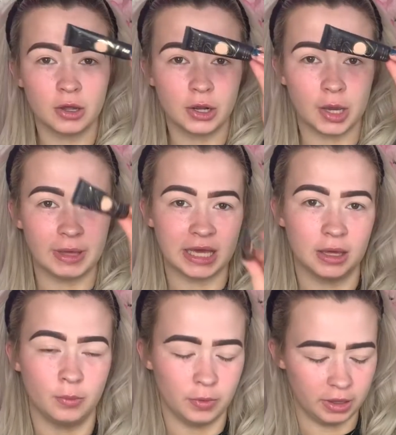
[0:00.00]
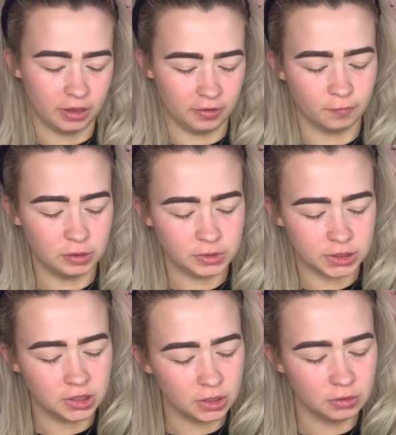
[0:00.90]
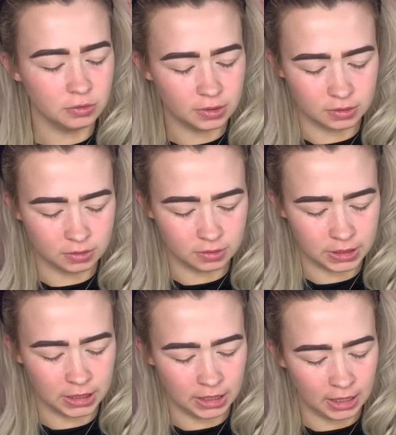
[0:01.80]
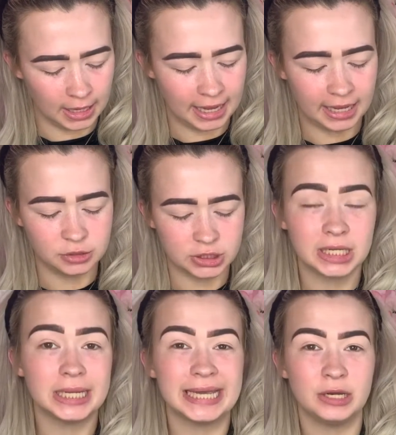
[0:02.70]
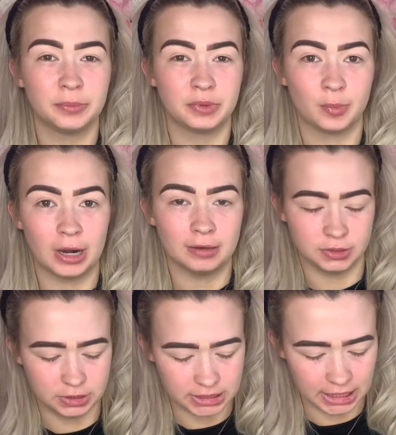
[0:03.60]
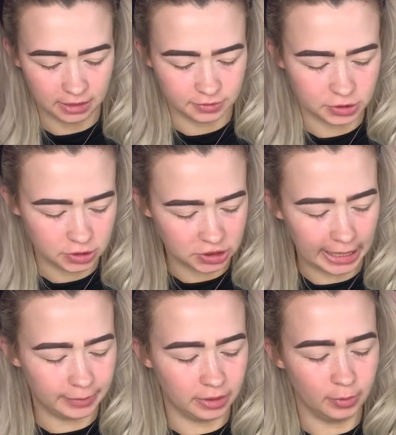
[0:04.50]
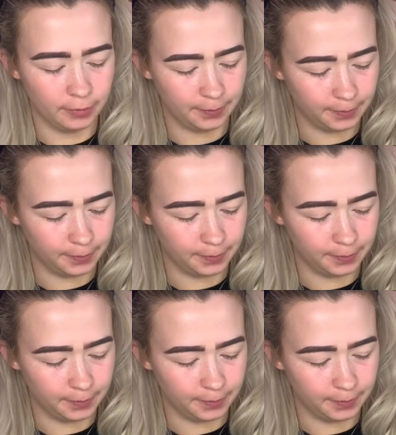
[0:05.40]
to go back in with Rumour 2 and just clean up the brows underneath just to sharpen them up.